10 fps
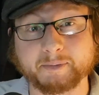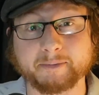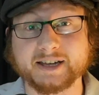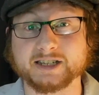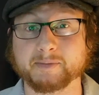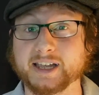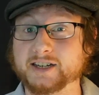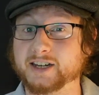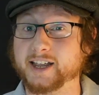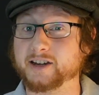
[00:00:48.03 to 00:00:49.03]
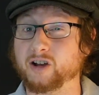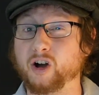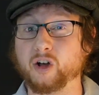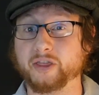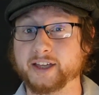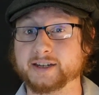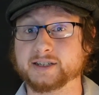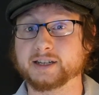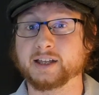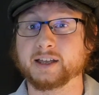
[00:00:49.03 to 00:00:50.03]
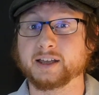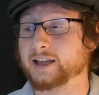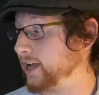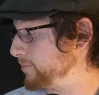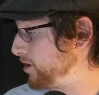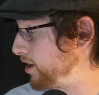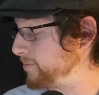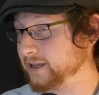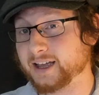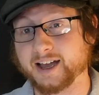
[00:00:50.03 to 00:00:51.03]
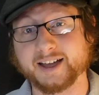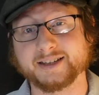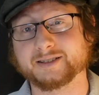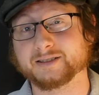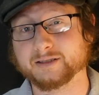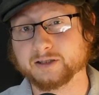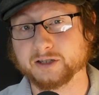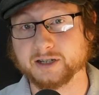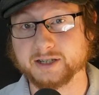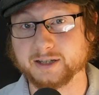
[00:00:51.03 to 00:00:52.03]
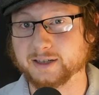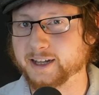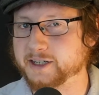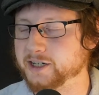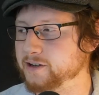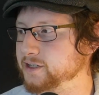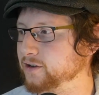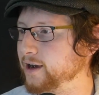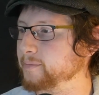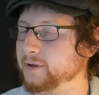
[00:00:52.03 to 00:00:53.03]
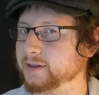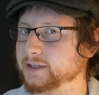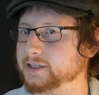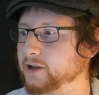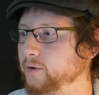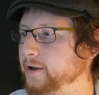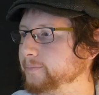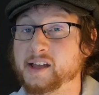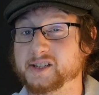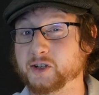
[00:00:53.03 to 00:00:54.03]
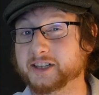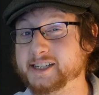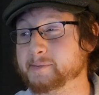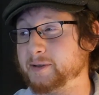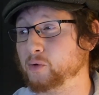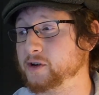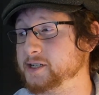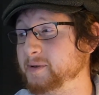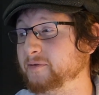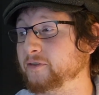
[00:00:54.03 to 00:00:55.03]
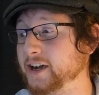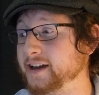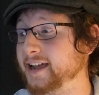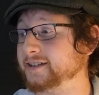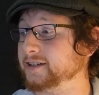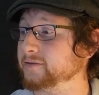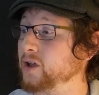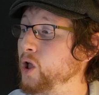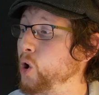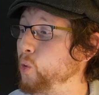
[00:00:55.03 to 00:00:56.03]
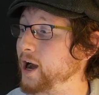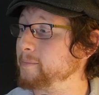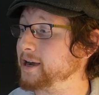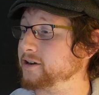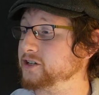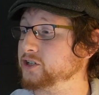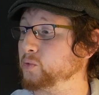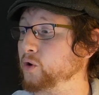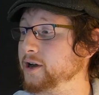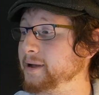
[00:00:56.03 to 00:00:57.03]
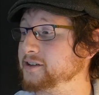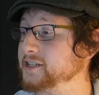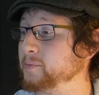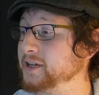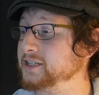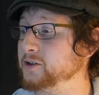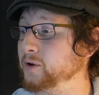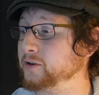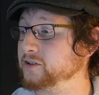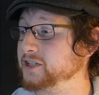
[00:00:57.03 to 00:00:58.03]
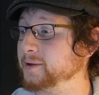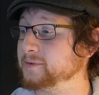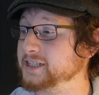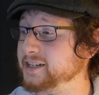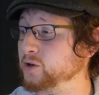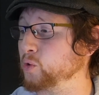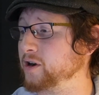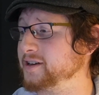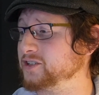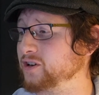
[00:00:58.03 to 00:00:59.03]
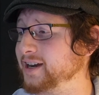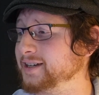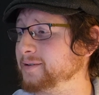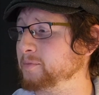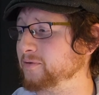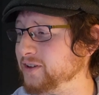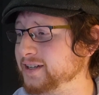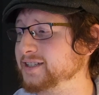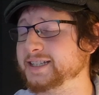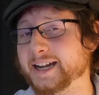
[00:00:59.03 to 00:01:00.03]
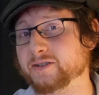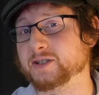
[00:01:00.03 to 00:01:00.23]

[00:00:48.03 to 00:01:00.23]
best to be educated in all things. I'm a hobby guy. Just like, share, and subscribe. Let's go on. So Elizabeth Warren's been very active. Why Americans should worry about Subway's new ownership. Senator Warren is trying to prevent sandwich